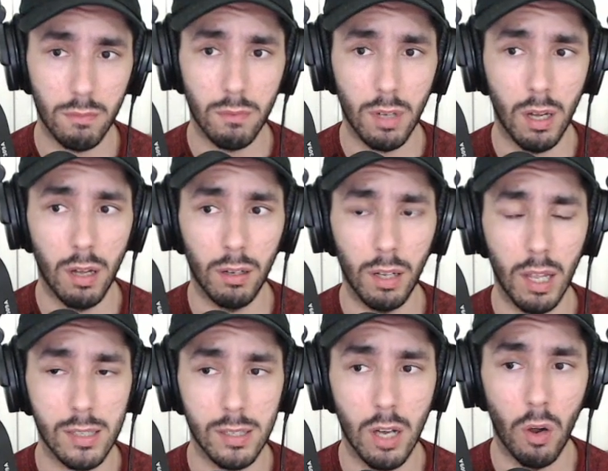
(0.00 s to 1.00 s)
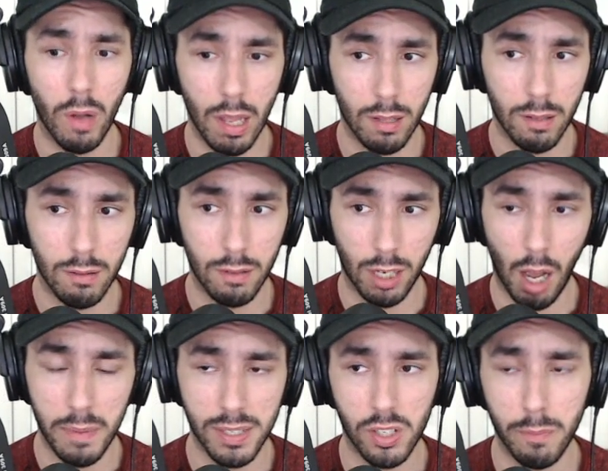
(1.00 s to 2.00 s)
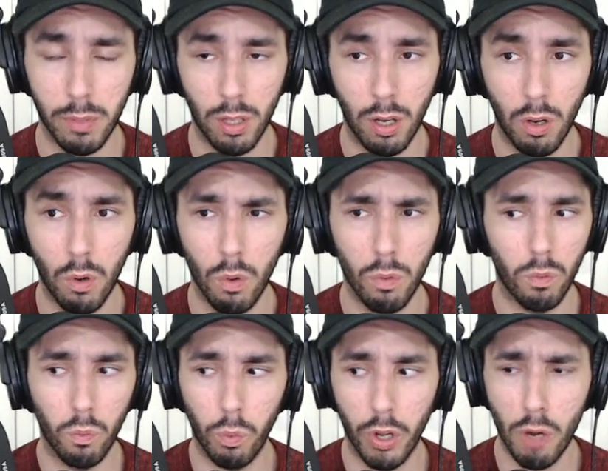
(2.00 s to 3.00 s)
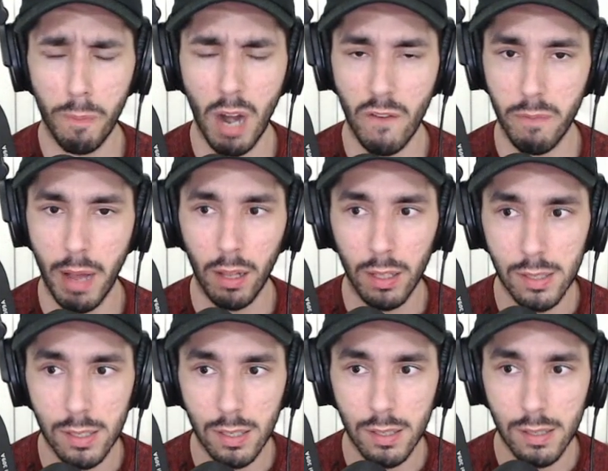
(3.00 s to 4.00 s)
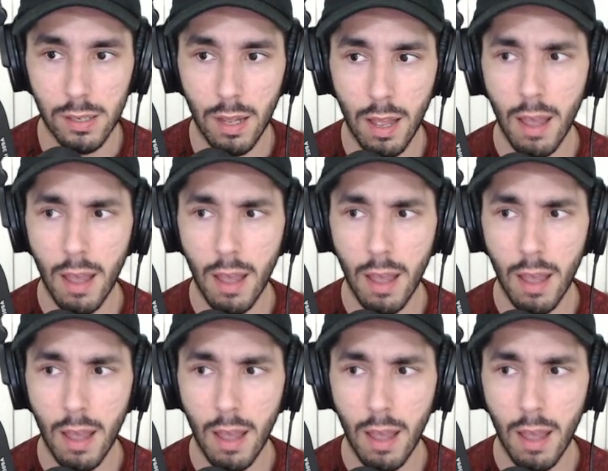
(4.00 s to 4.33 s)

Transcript: let us know in the comment section below what your pound for pound list is.